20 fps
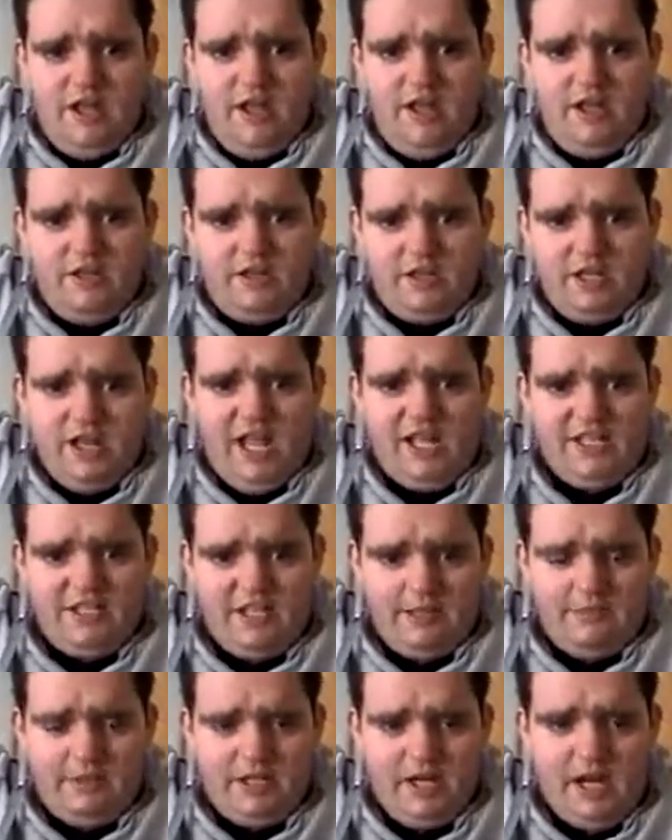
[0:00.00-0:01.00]
Last time I
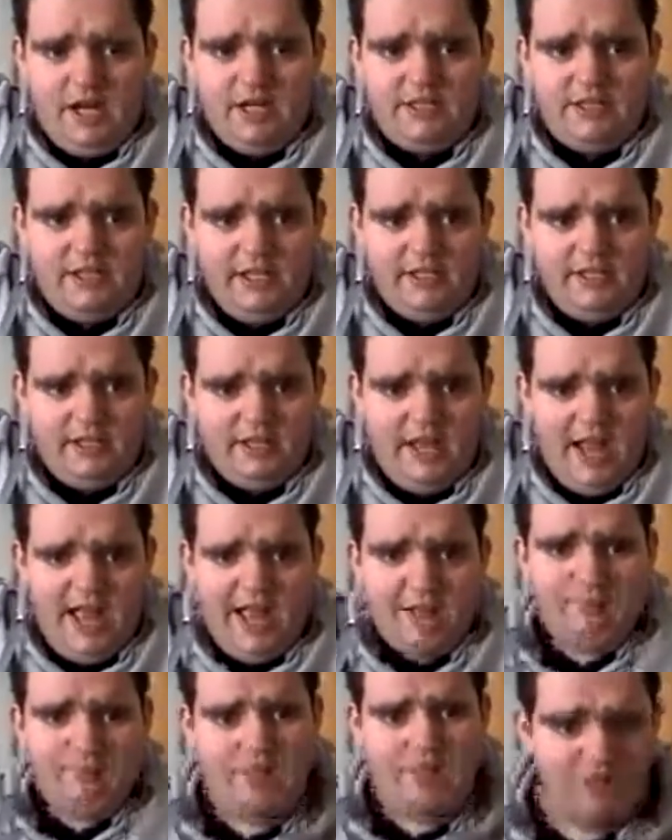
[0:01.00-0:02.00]
got excited, that
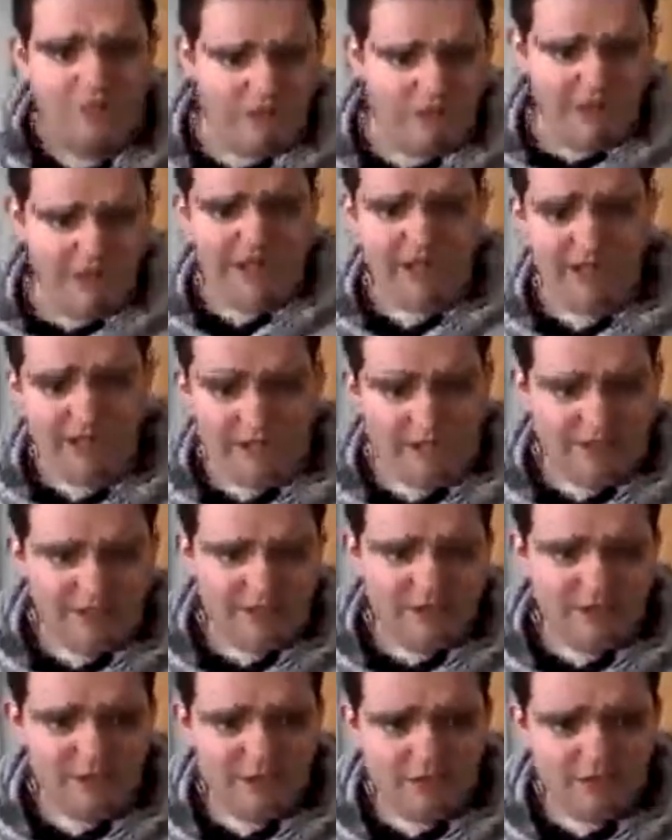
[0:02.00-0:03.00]
happened as well
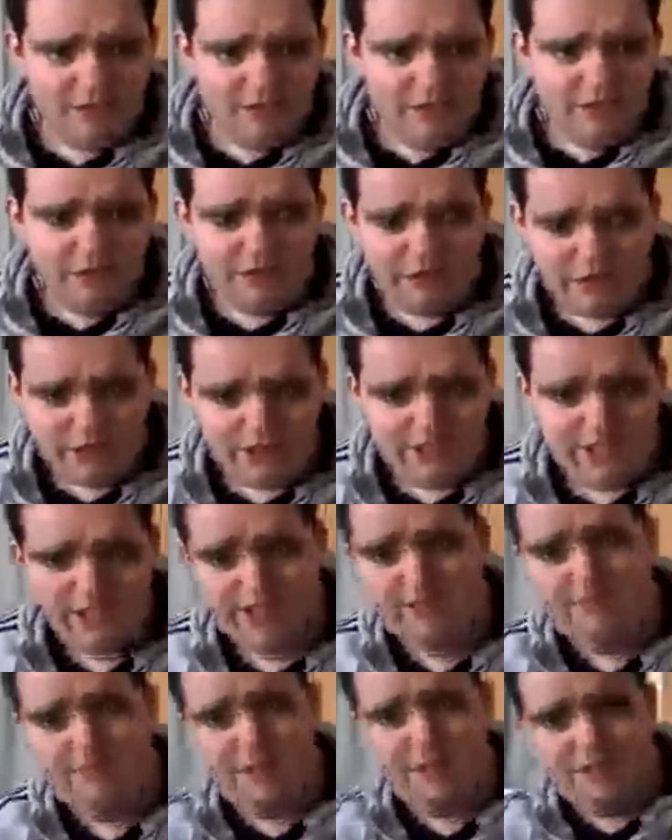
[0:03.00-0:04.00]
with the second
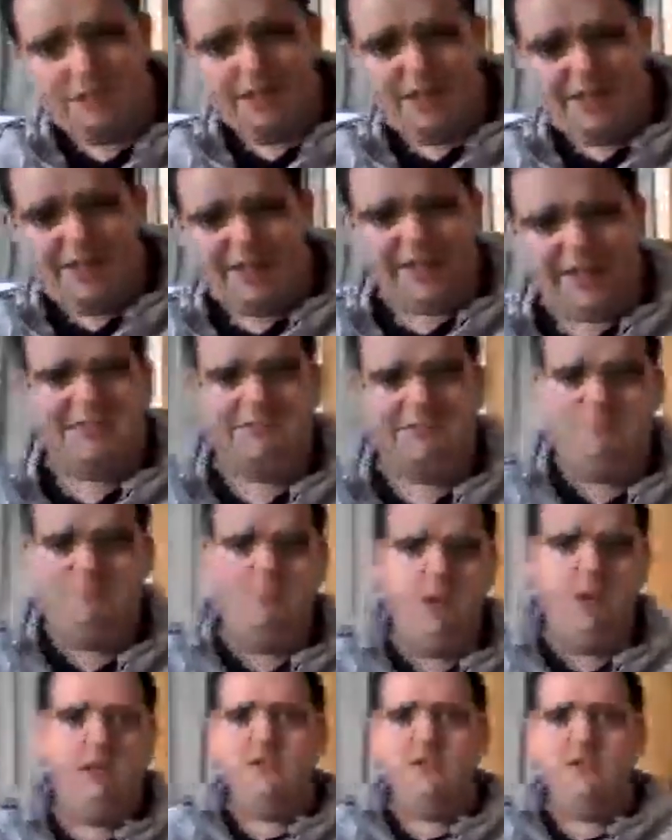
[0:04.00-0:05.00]
person. Ah,
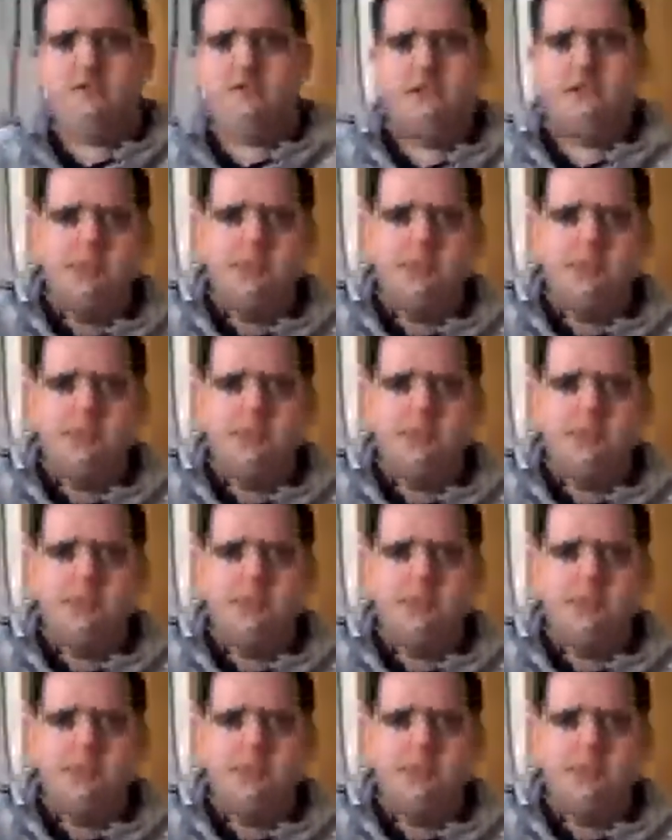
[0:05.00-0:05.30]
bollocks.